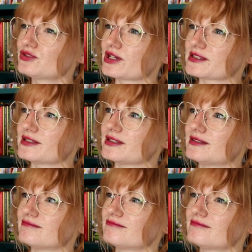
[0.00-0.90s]

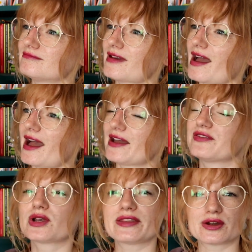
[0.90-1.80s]
Interested. I
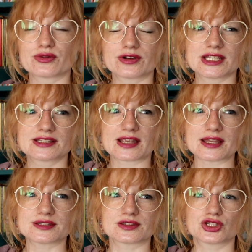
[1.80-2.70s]
feel like that already
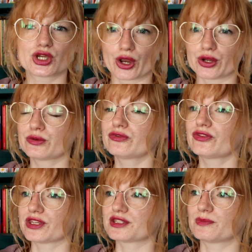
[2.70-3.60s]
sets the tone
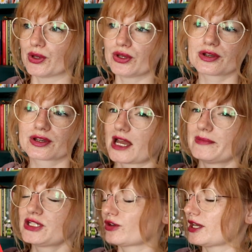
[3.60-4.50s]
for this book. I'm
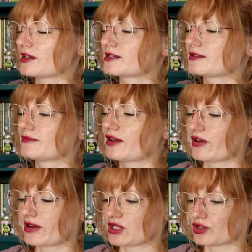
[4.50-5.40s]
intrigued,
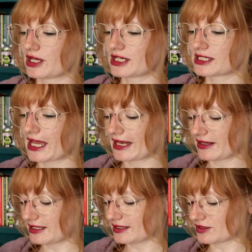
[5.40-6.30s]
very intrigued, and
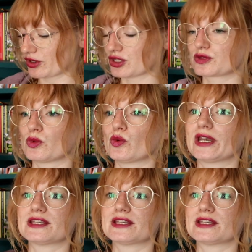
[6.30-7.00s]
it is only a small one.